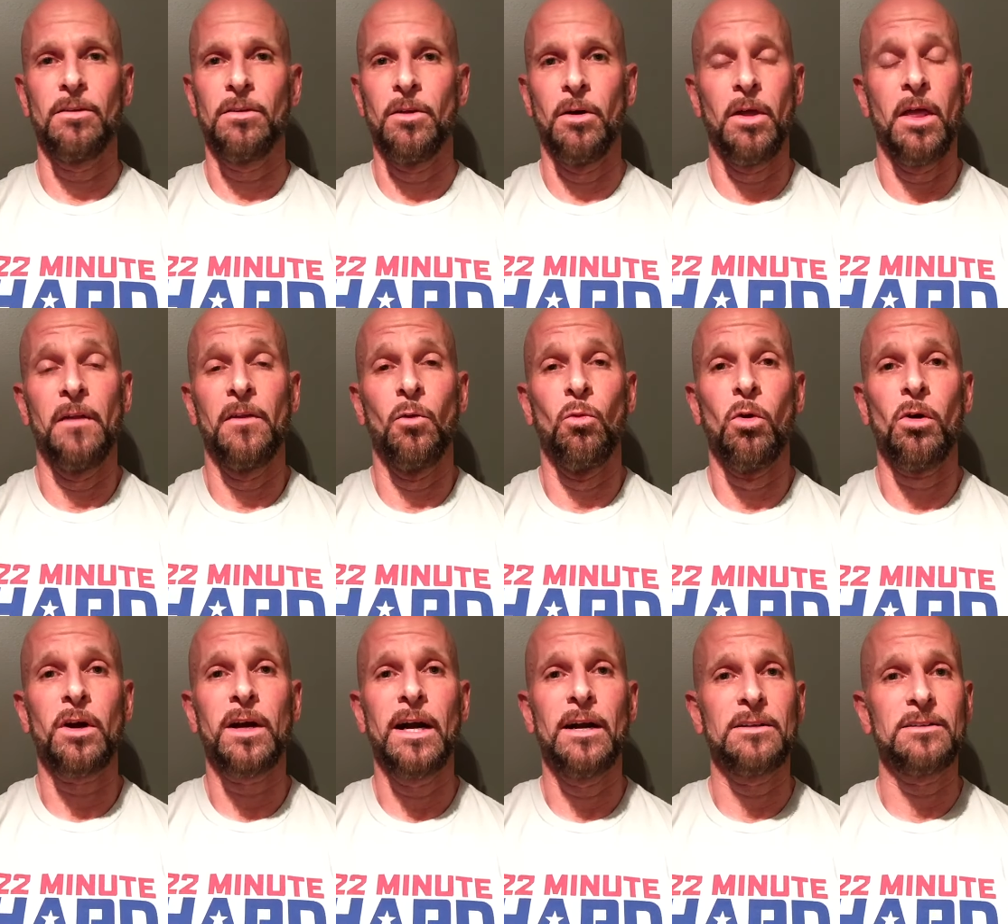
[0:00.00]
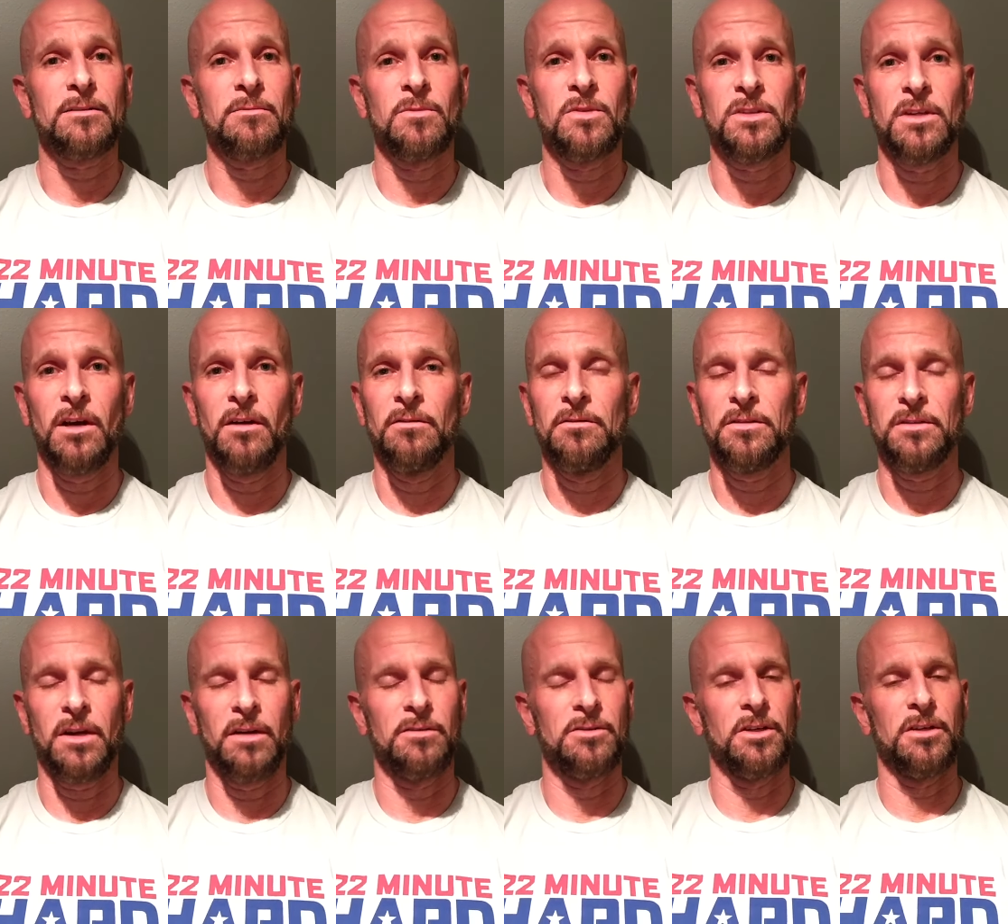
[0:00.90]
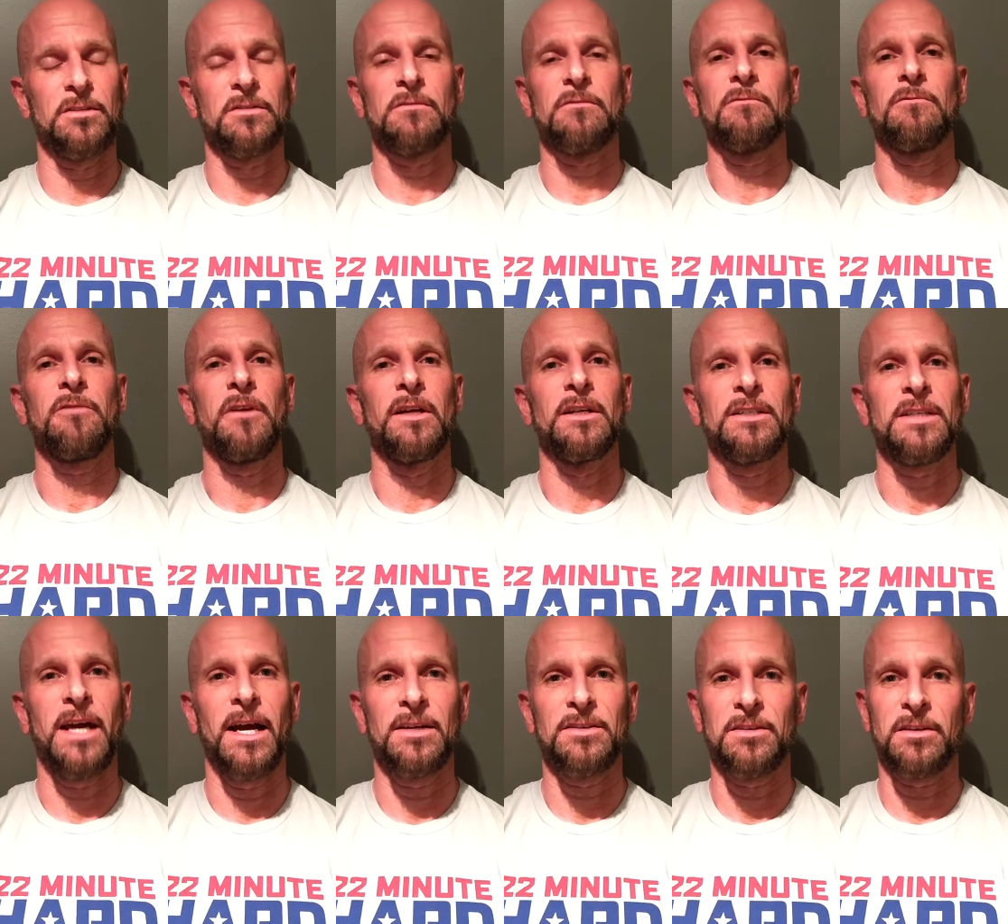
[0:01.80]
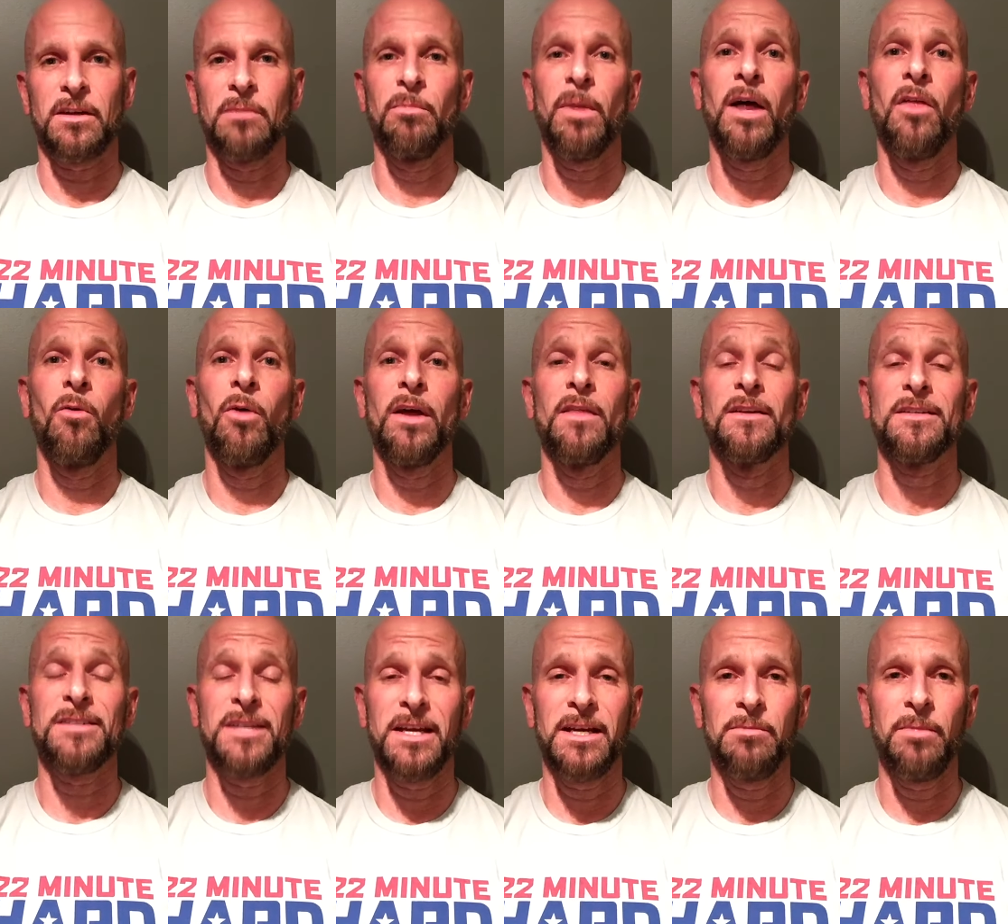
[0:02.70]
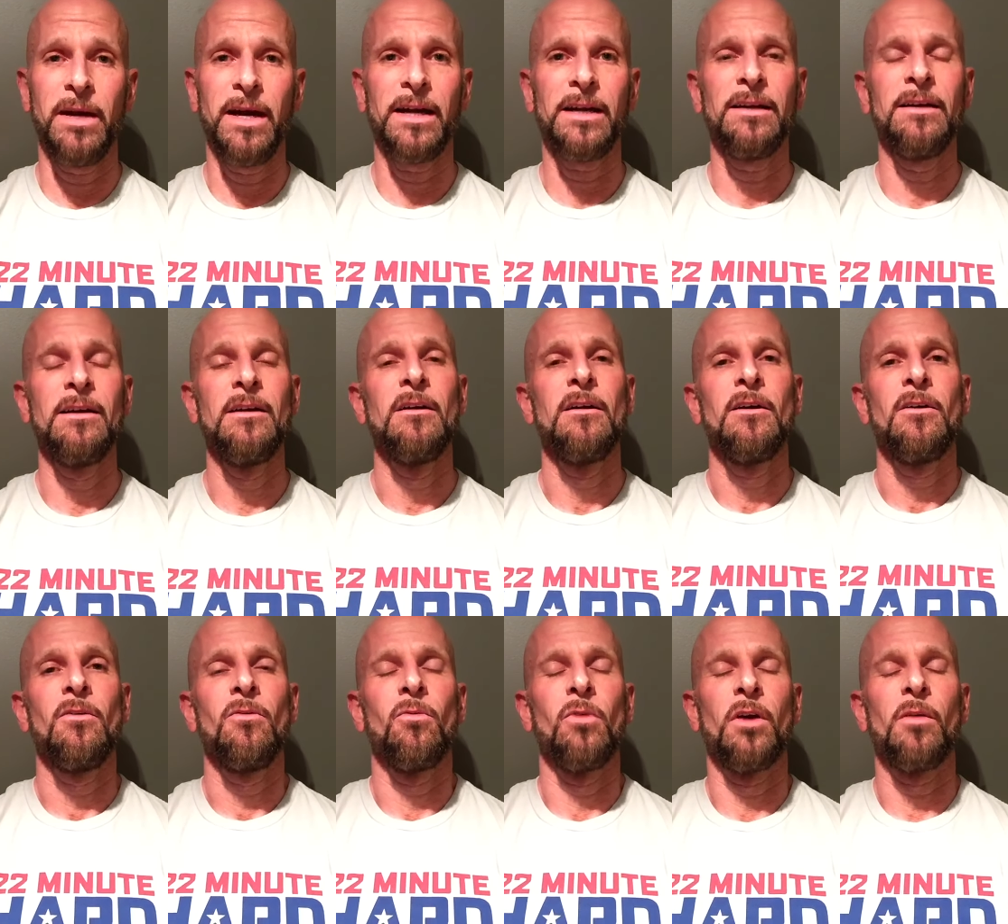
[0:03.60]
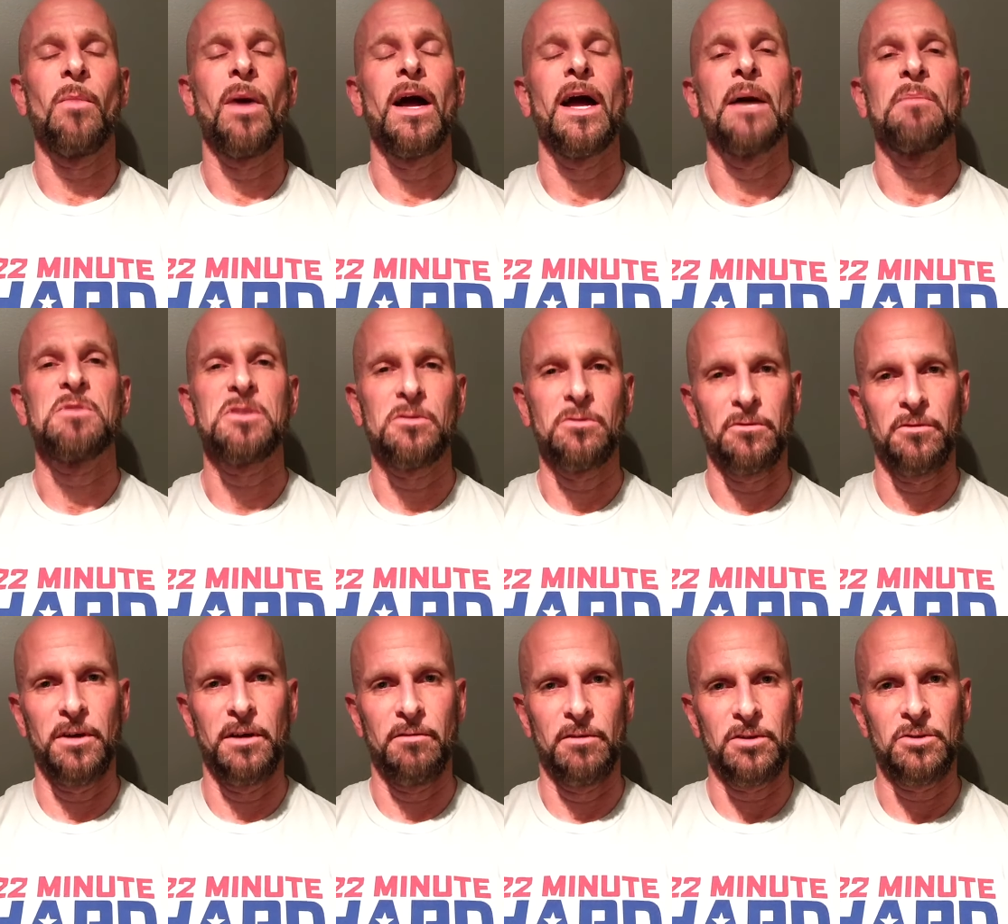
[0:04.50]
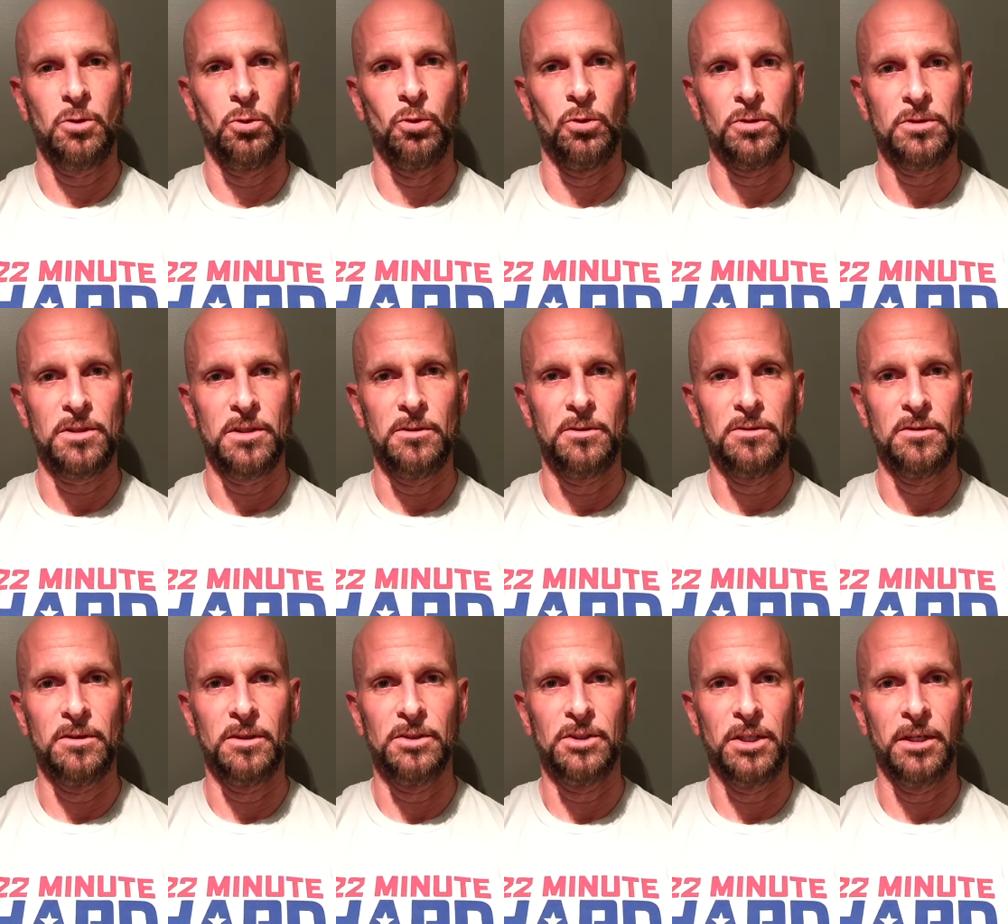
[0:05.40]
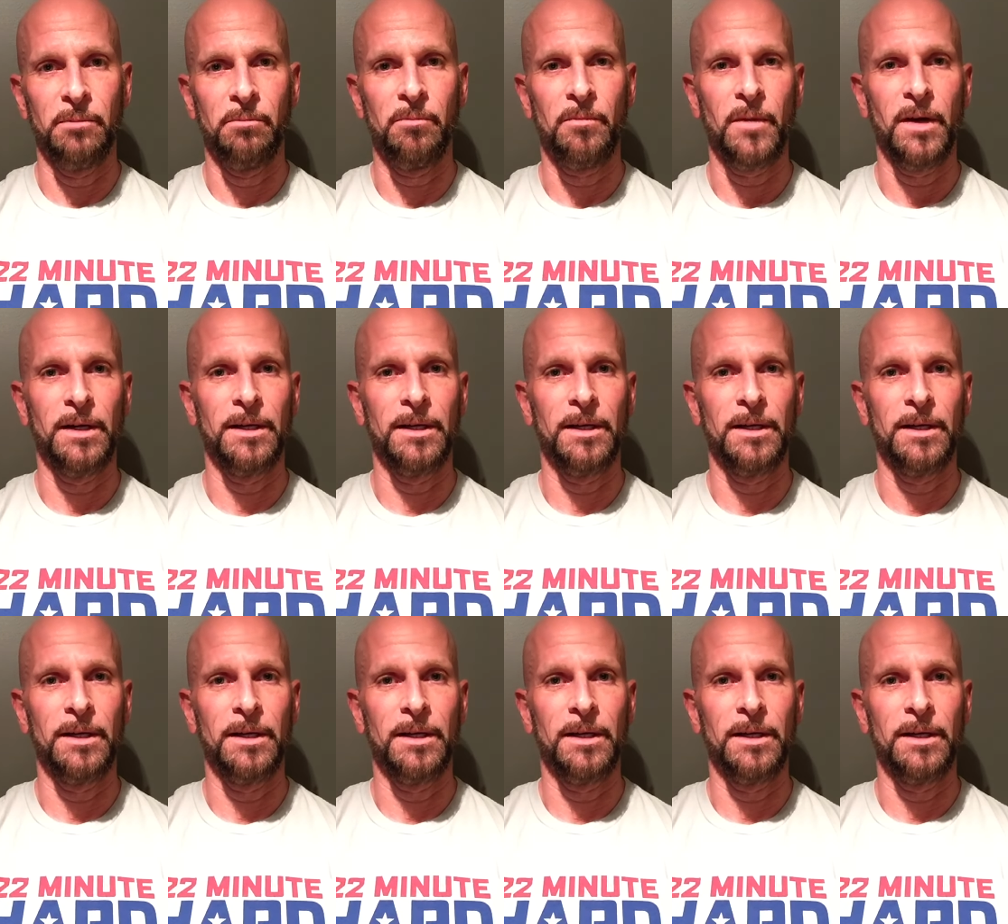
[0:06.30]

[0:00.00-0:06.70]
the workouts themselves are just fantastic. And by the way, the sandbag, one of my absolute favorite tools to use in the gym.